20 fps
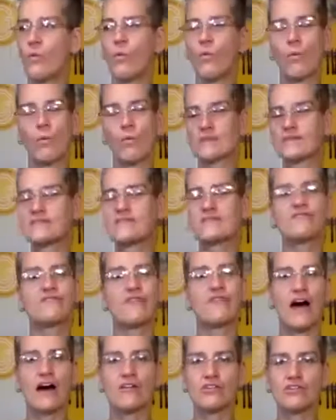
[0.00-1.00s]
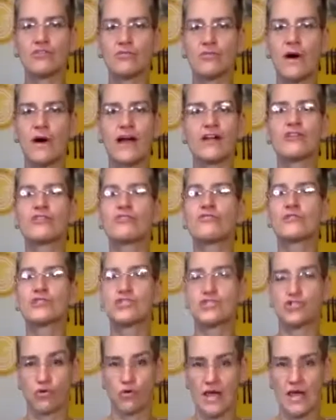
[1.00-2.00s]
what's the value? Why are you
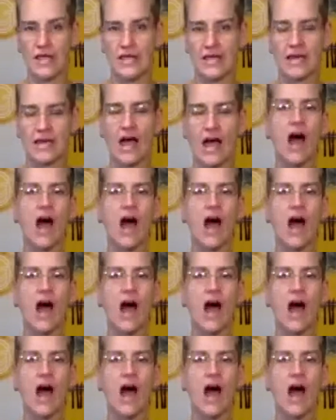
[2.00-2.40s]
enjoying it?